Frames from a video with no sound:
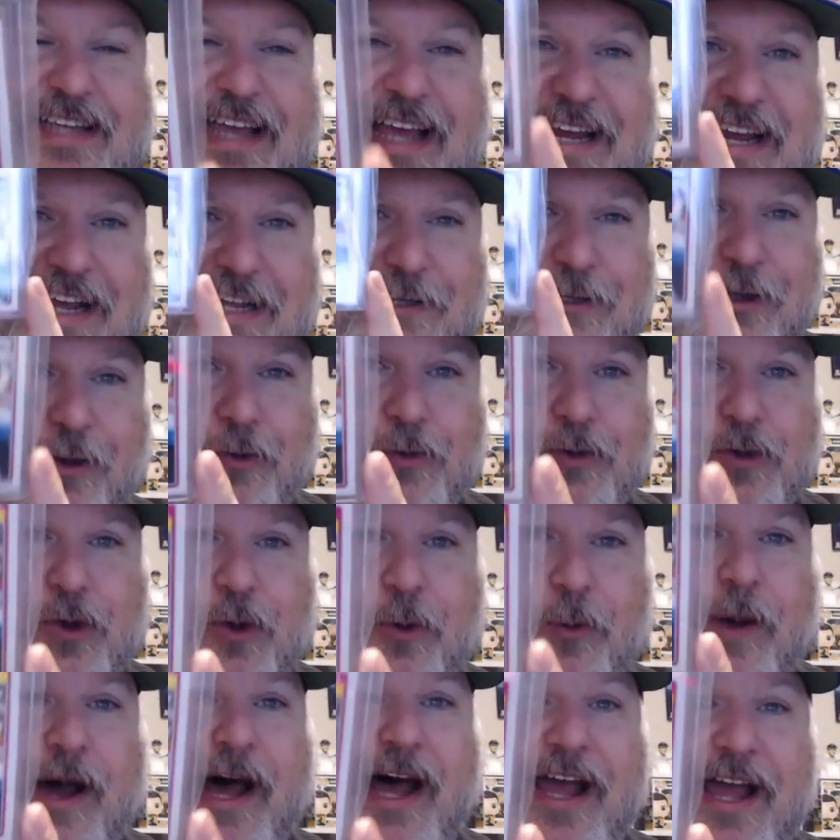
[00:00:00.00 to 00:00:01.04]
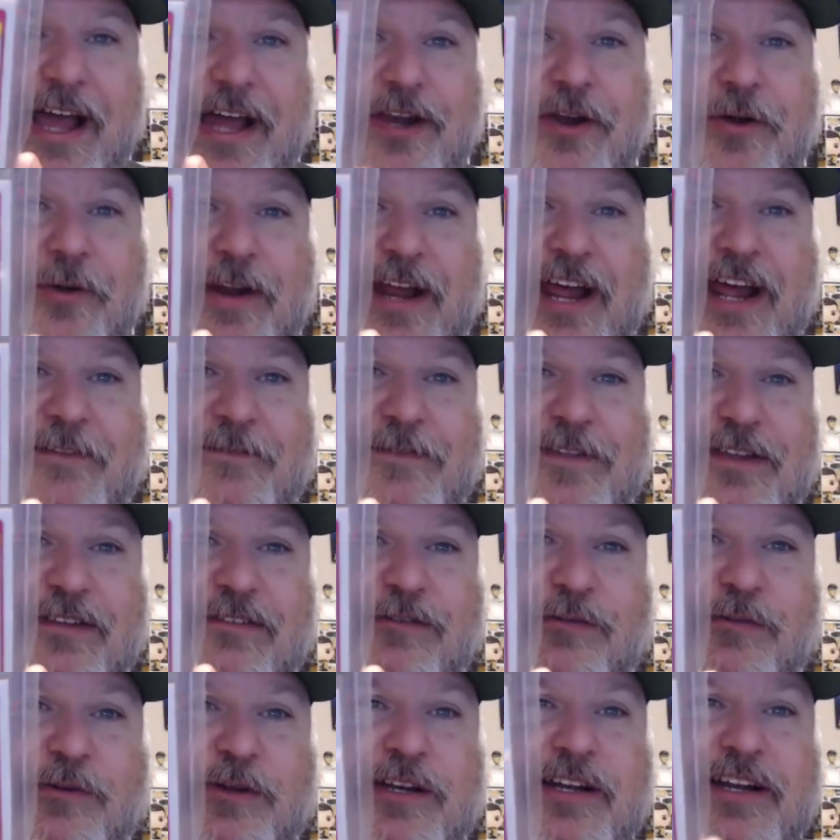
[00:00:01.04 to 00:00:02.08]
and I don't know why I don't have this
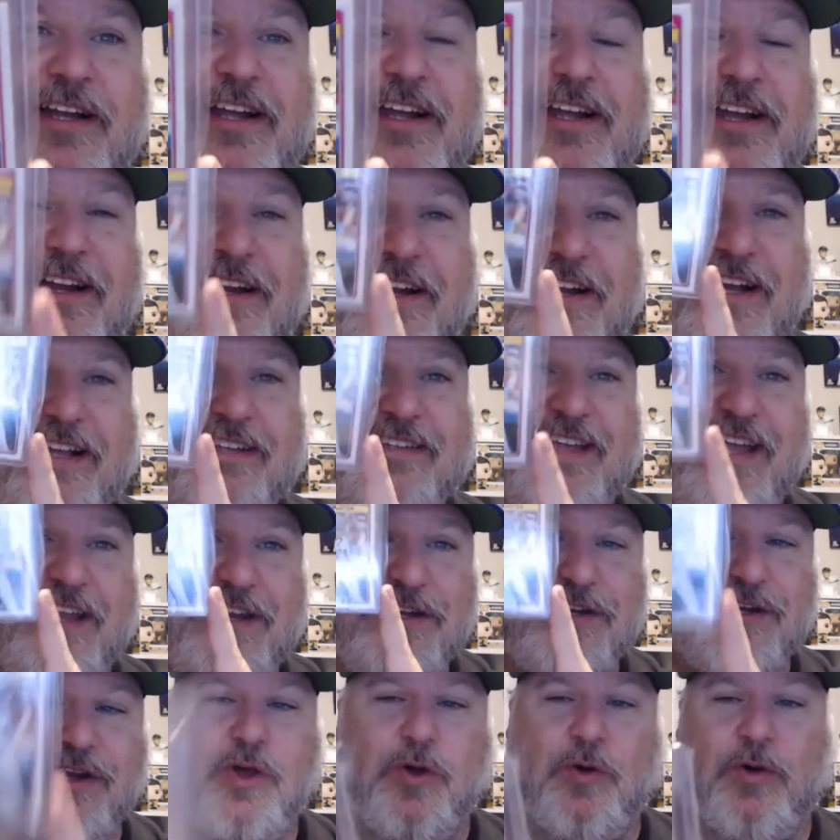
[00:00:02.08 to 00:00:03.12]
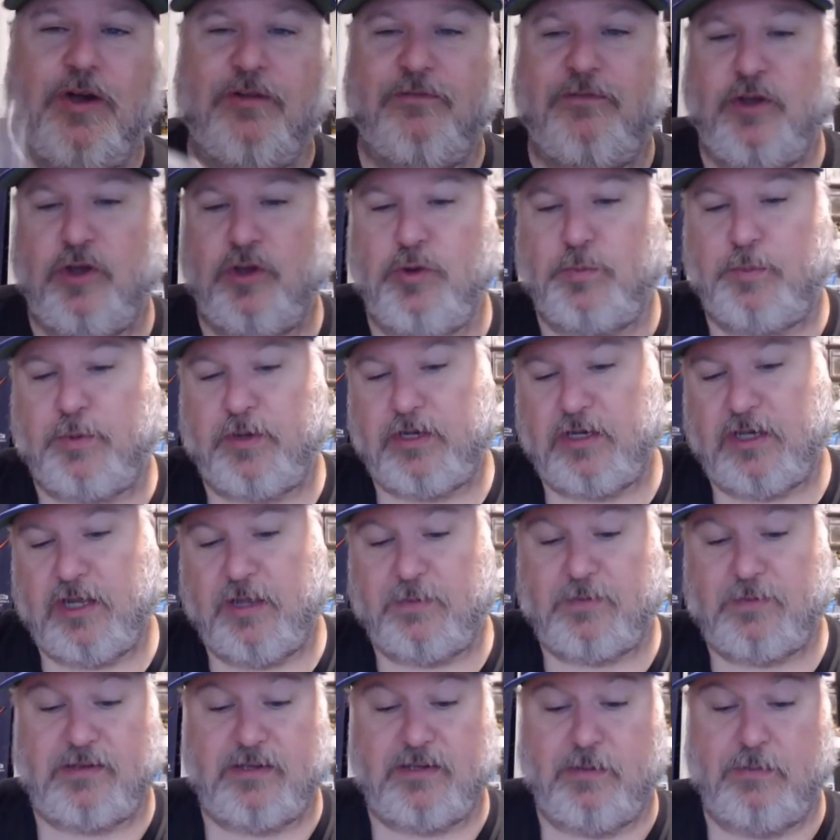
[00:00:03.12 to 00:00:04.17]
one, because I know I've opened up
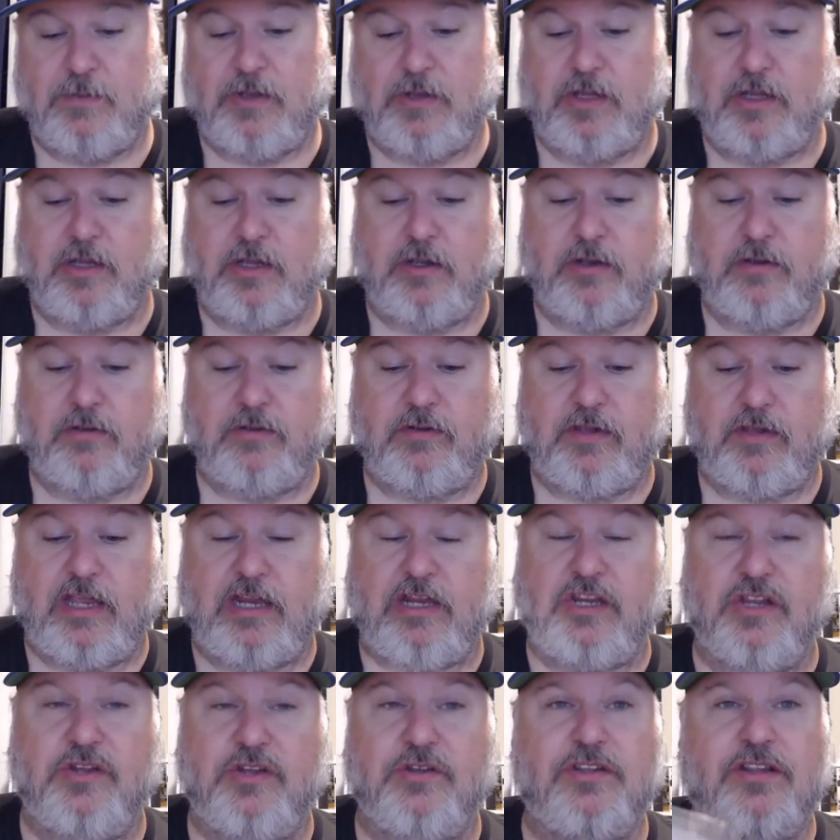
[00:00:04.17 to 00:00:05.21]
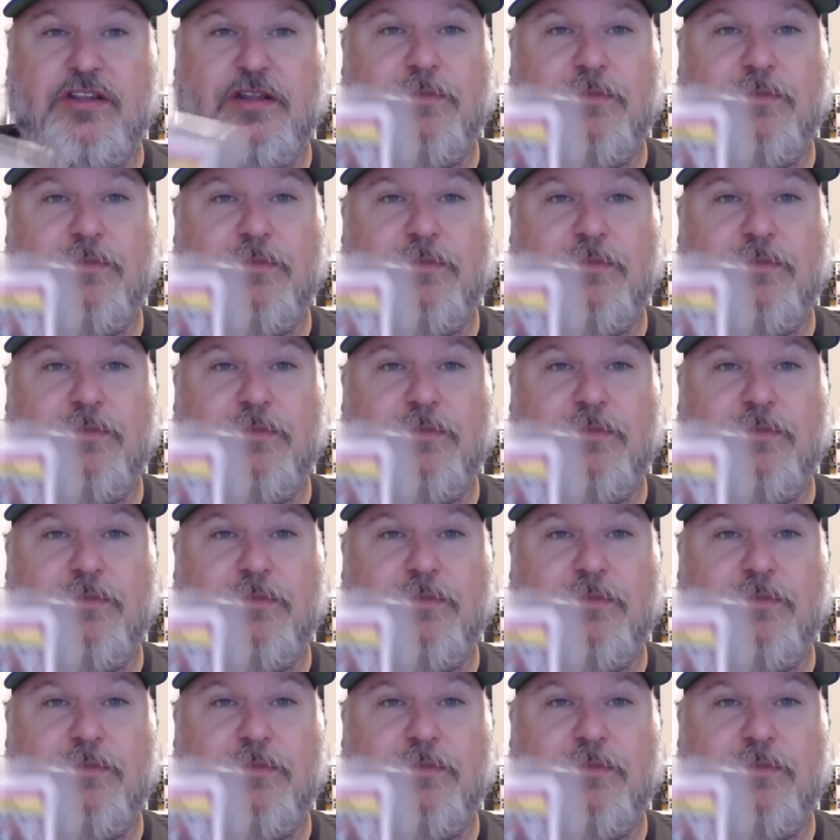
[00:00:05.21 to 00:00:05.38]
some of those. It used to